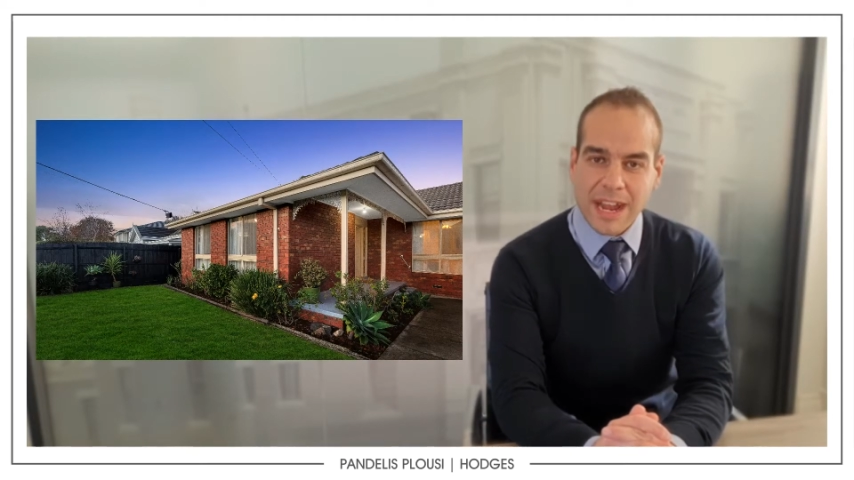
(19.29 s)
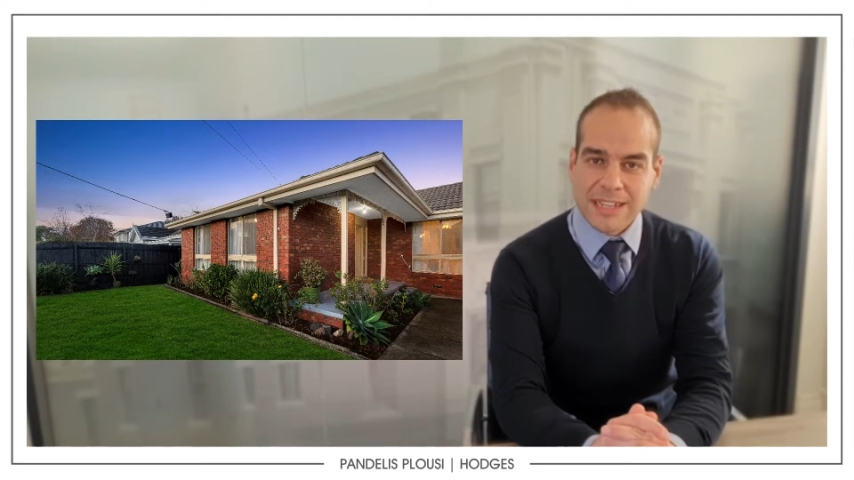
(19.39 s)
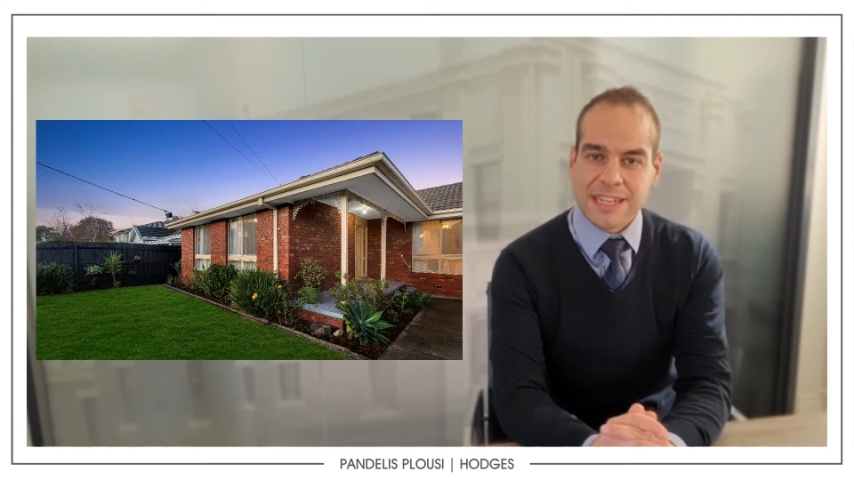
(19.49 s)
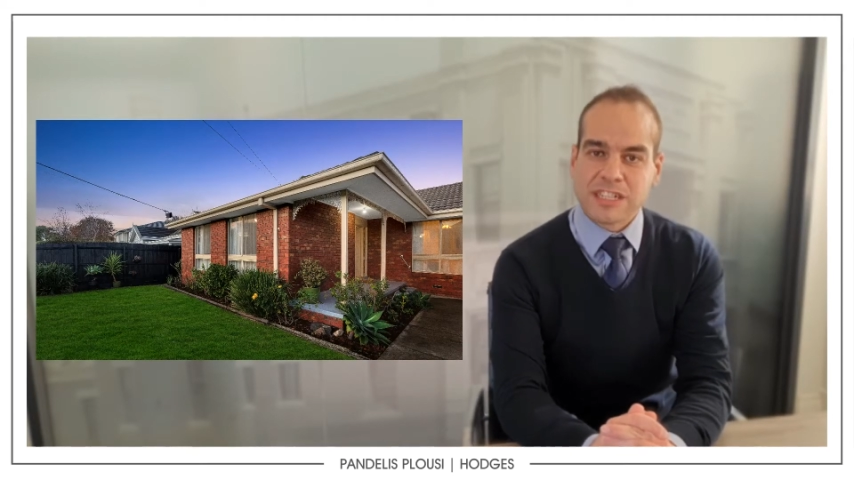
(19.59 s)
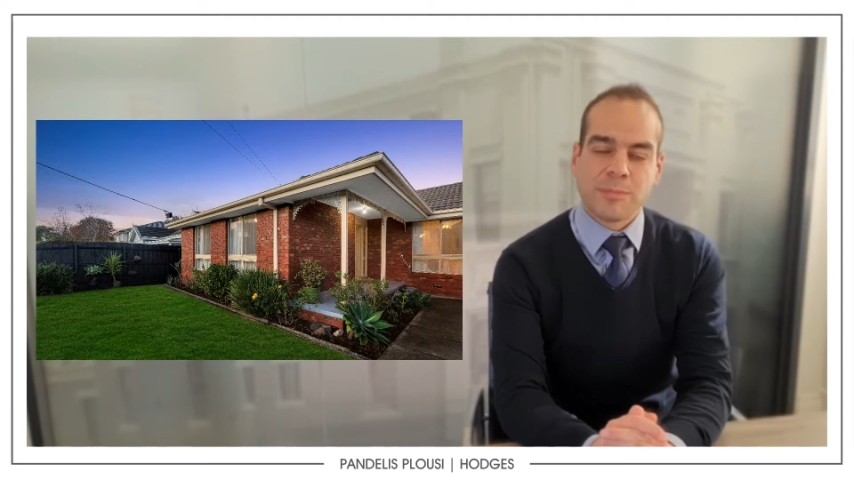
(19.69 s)

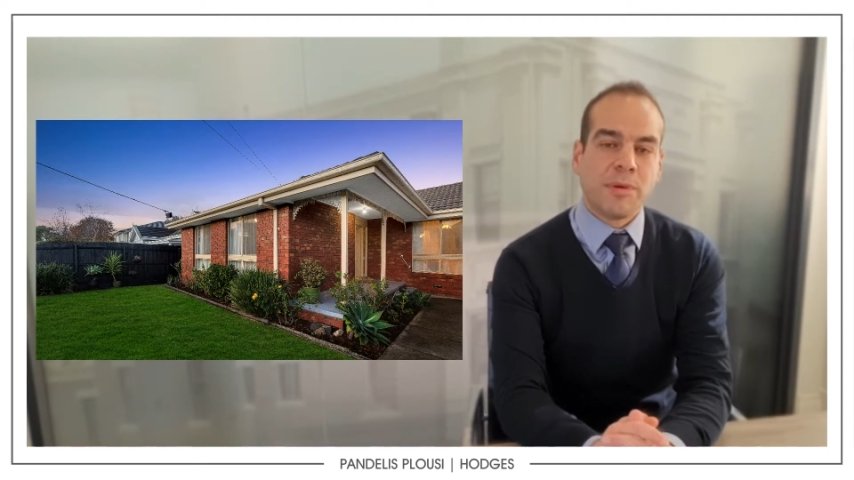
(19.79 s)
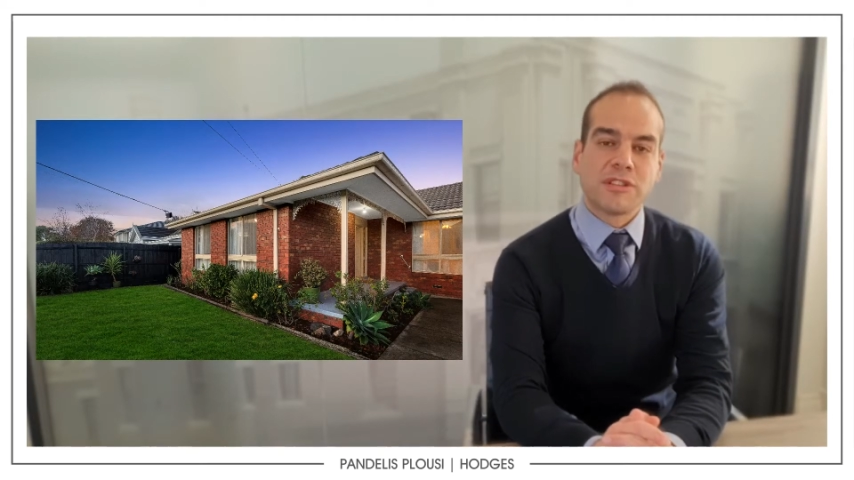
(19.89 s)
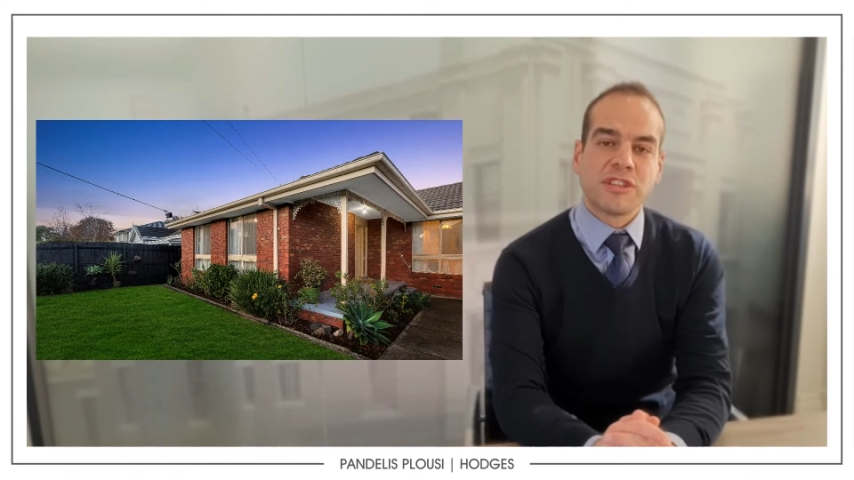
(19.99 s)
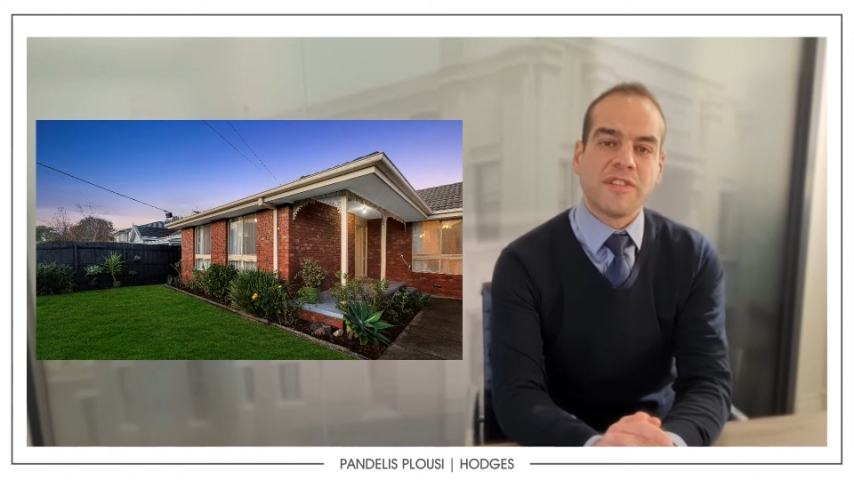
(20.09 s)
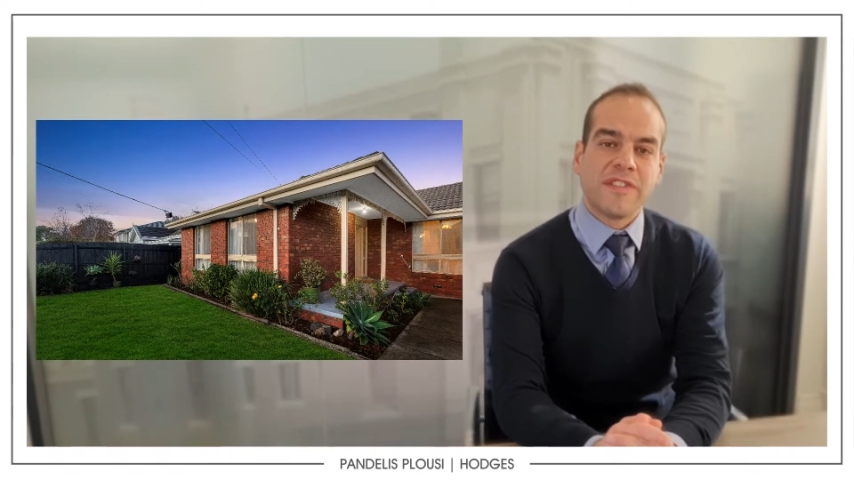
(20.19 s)
has had some
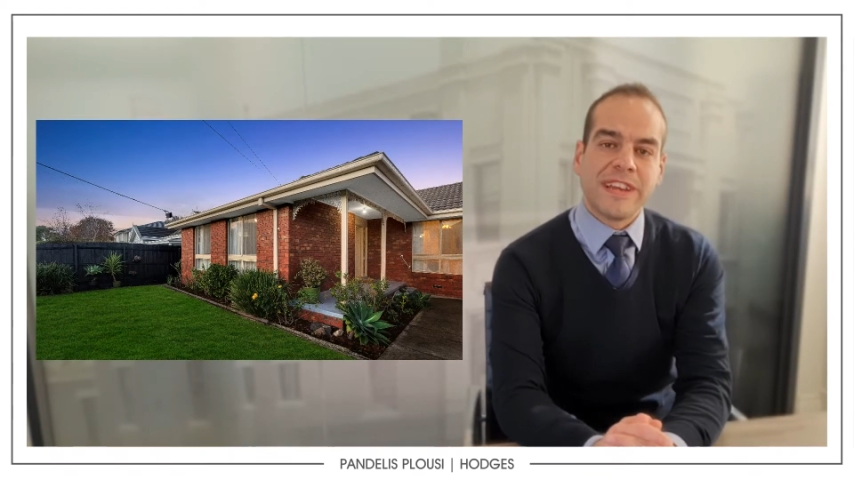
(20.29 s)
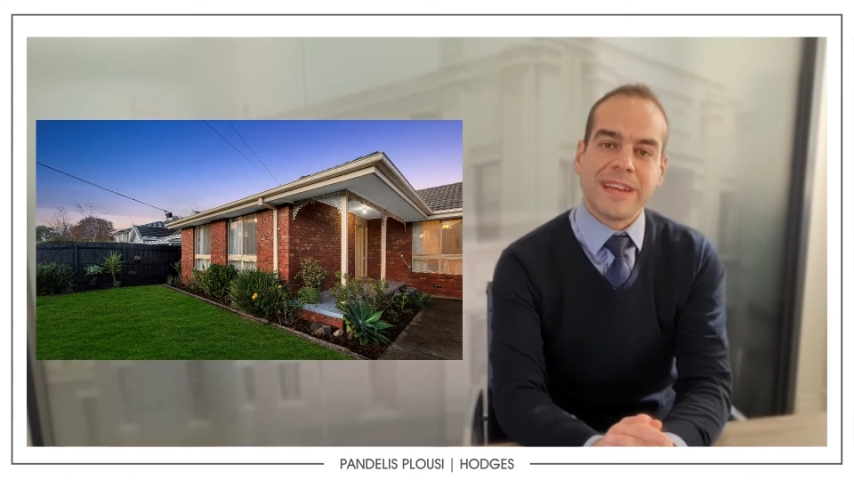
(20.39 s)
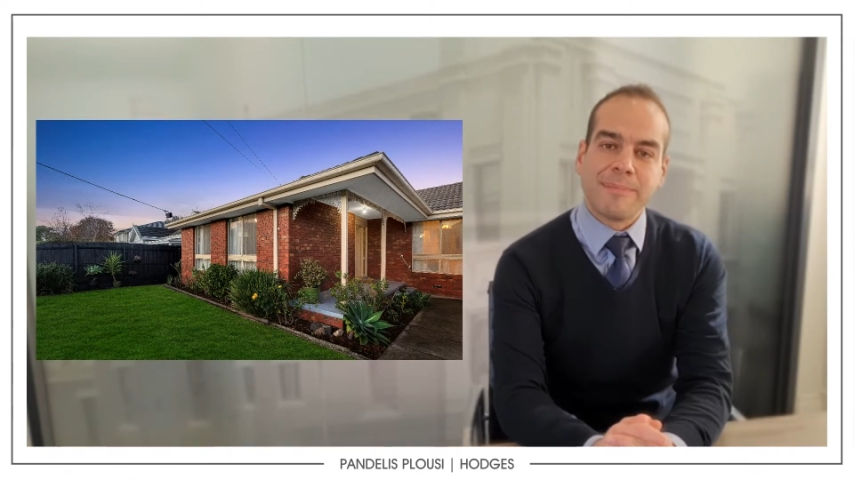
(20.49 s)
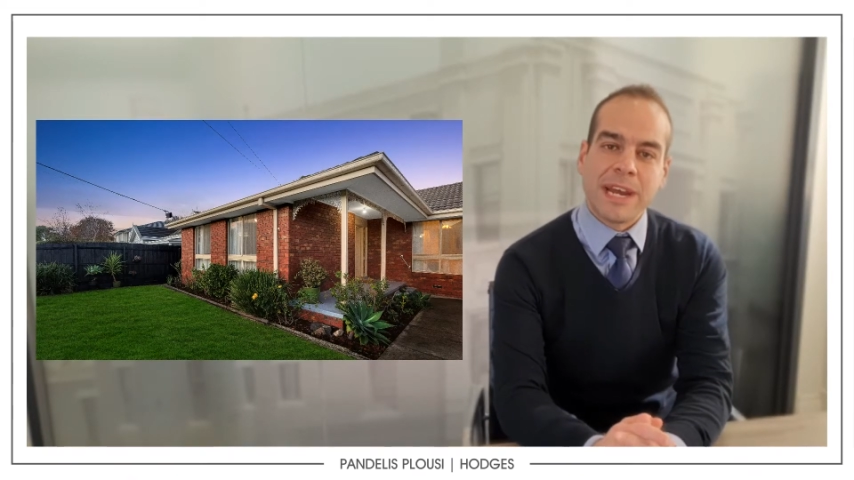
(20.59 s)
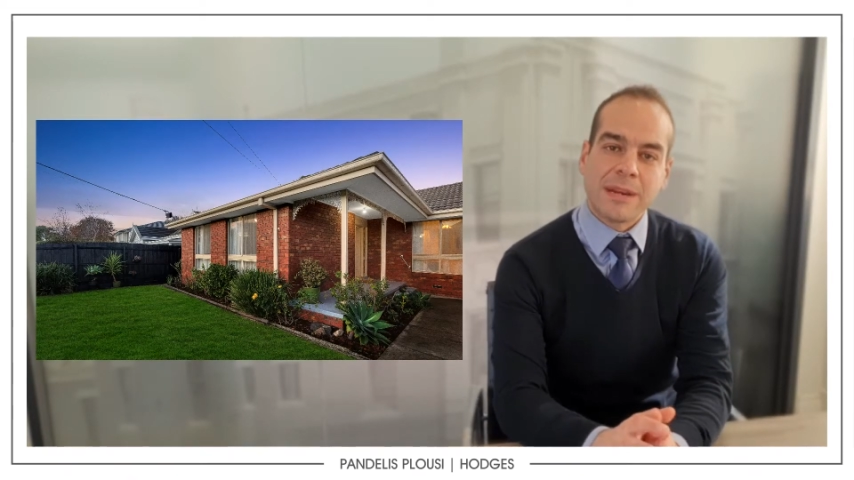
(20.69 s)
positive
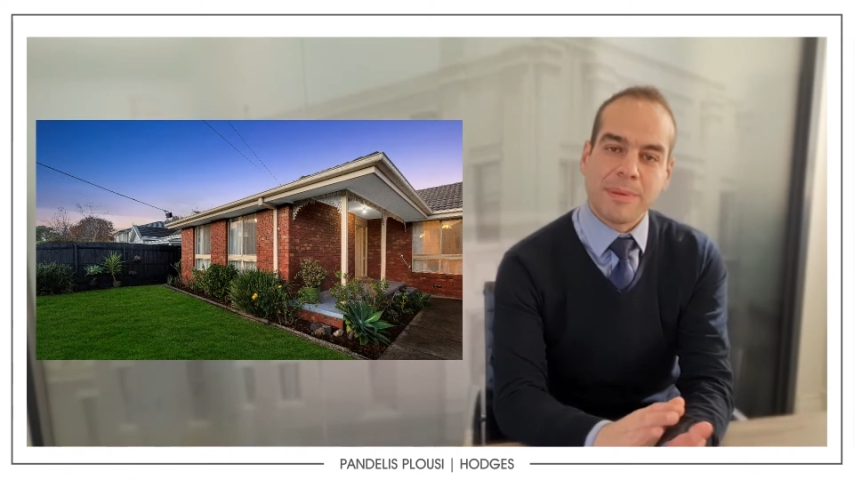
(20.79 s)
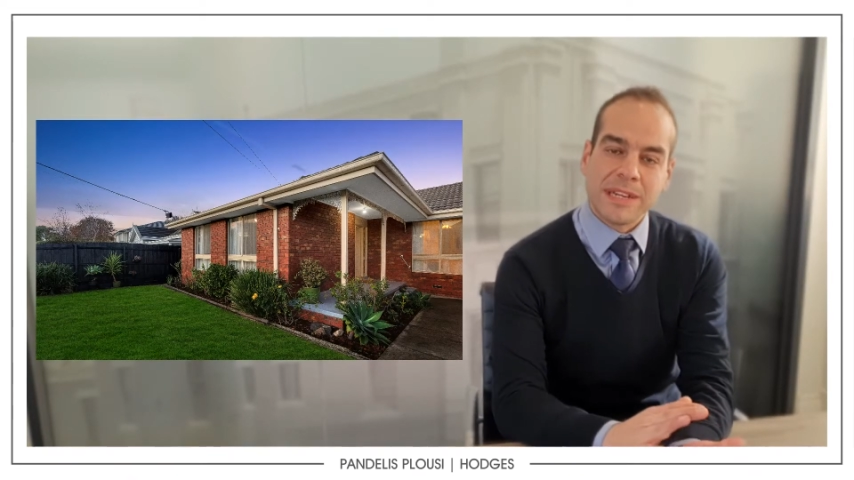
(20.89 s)
feedback,